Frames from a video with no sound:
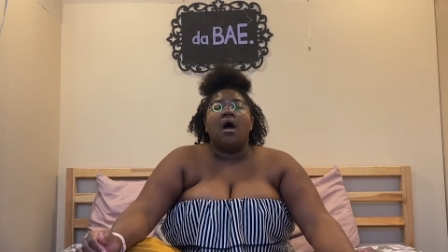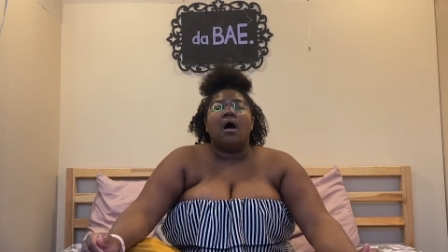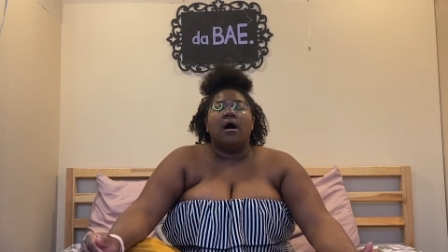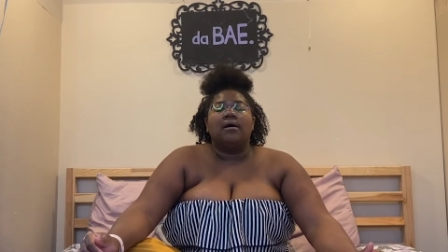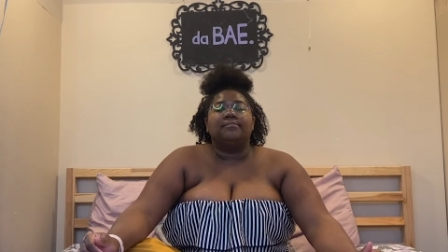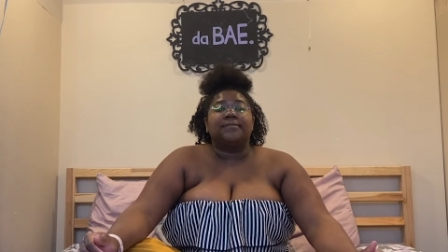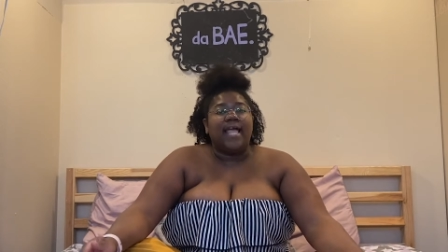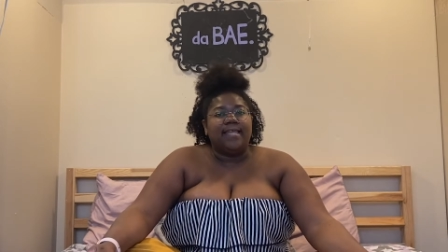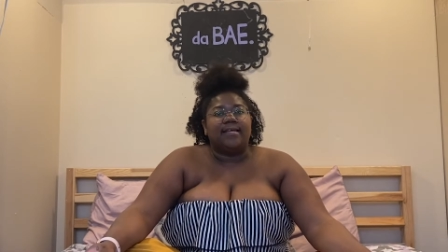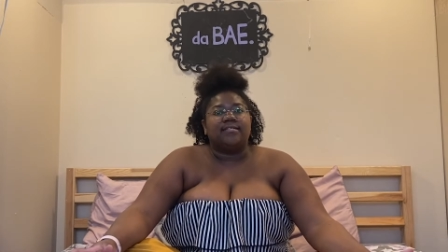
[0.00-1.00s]
um,
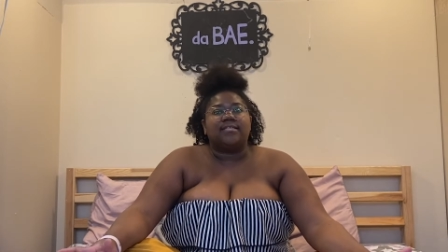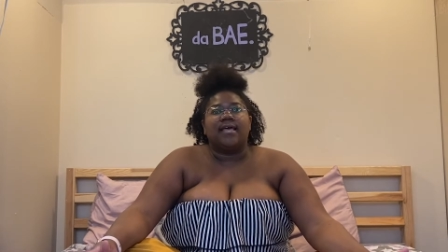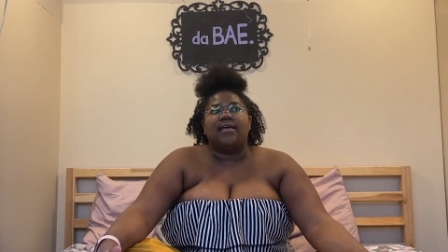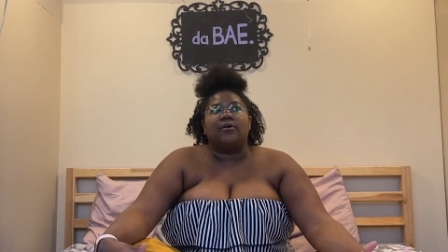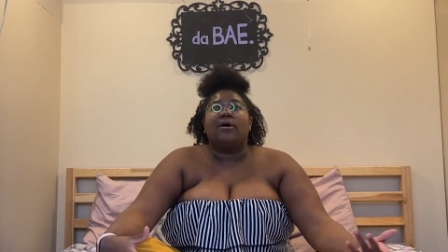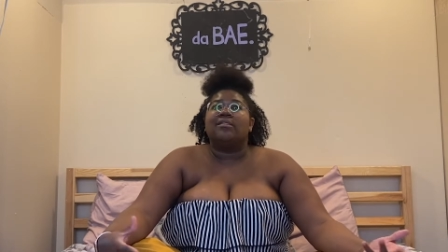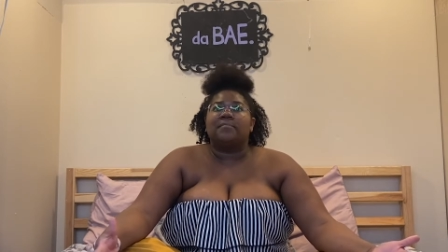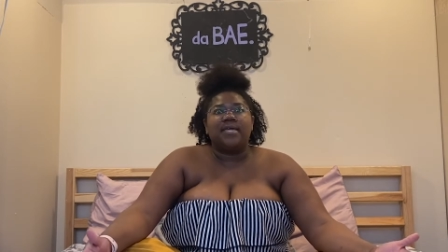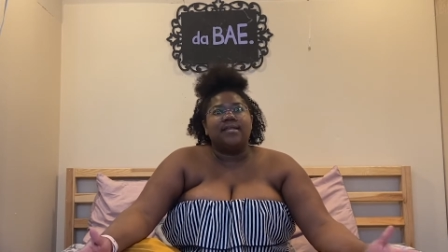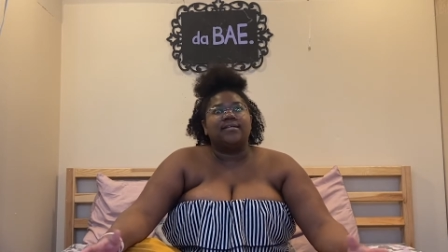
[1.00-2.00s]
anus. And on the
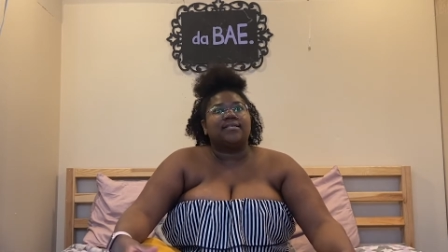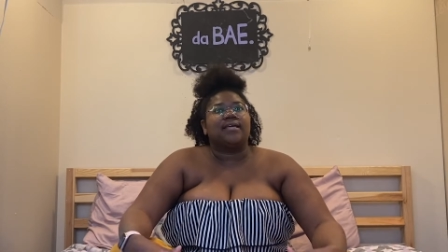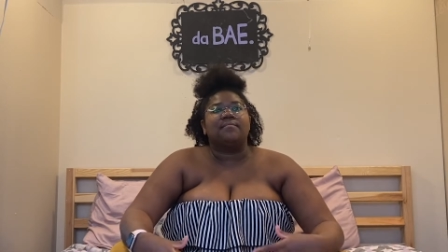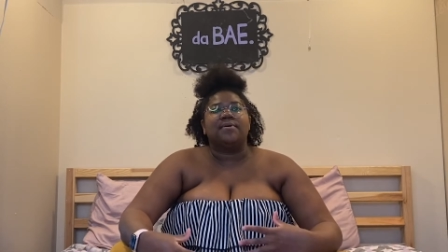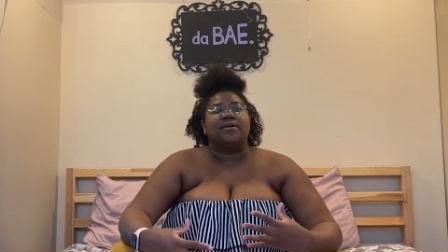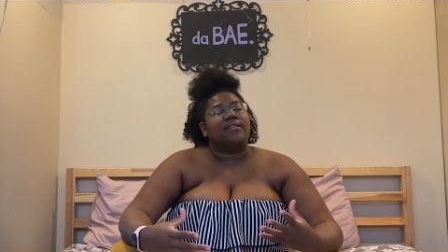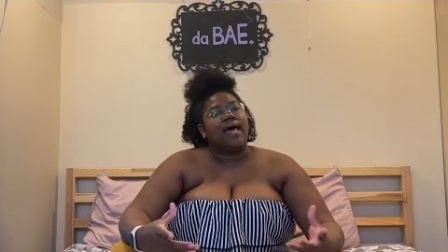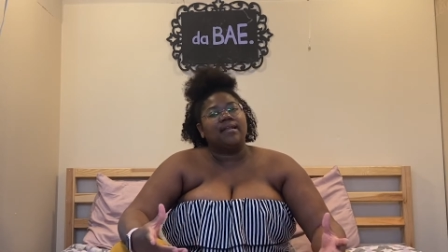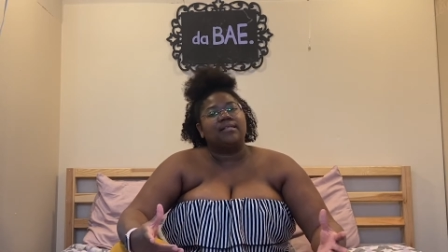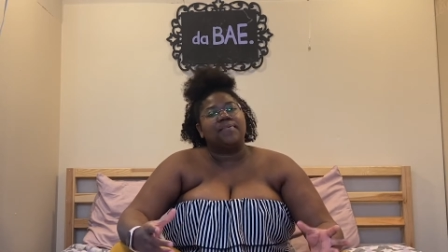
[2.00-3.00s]
penis, it can be on the
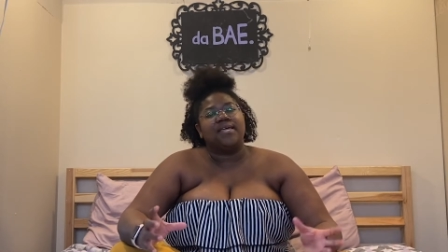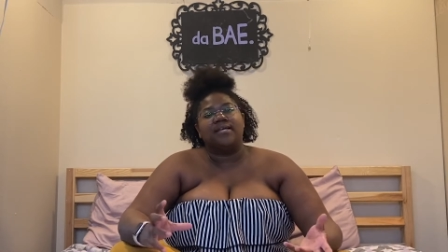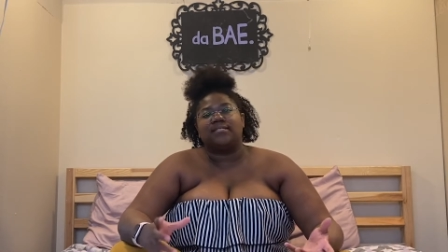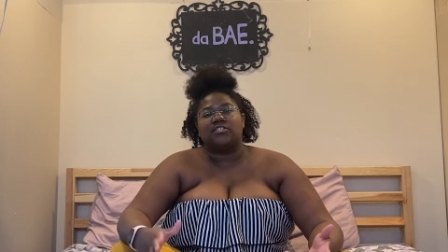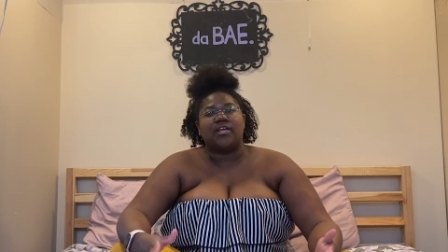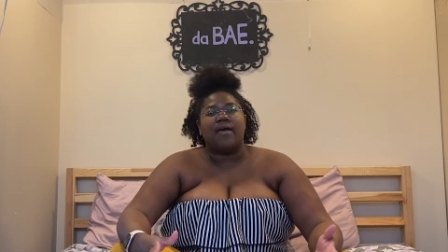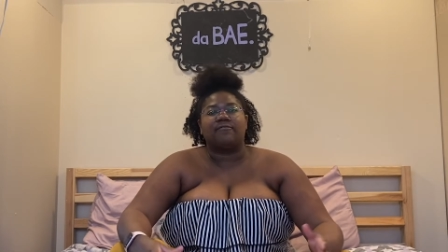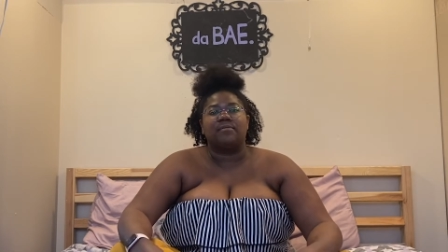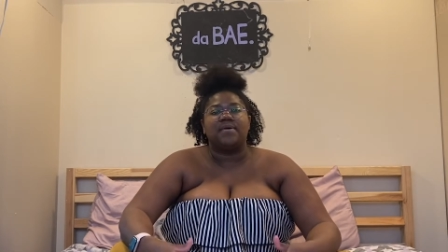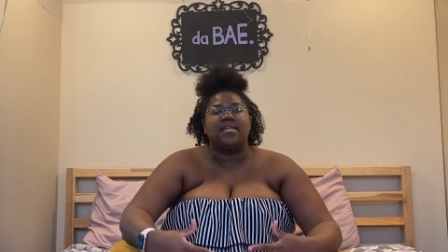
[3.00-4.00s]
head of the penis, the shaft
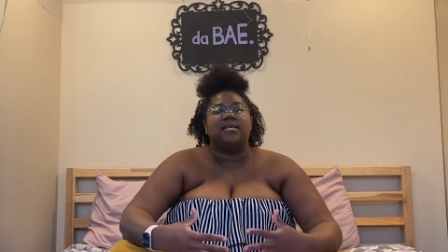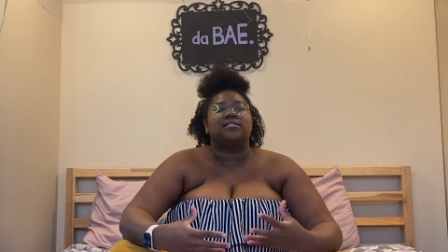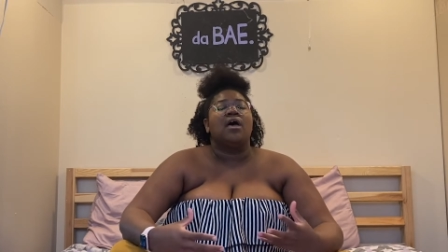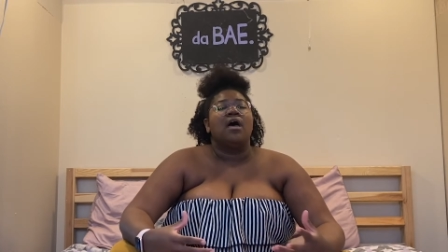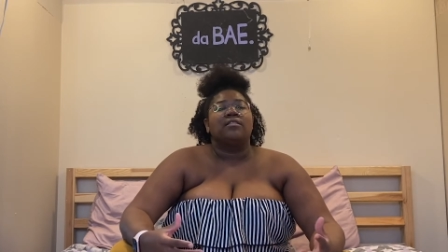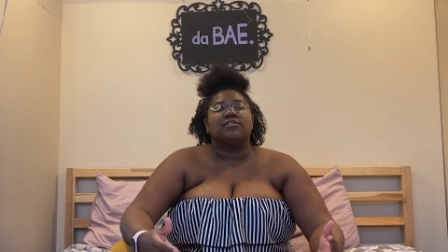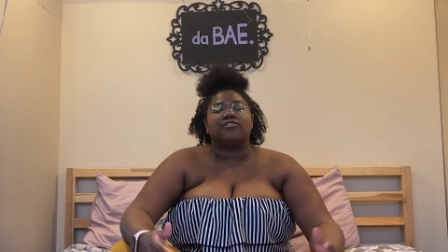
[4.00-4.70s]
of the penis, the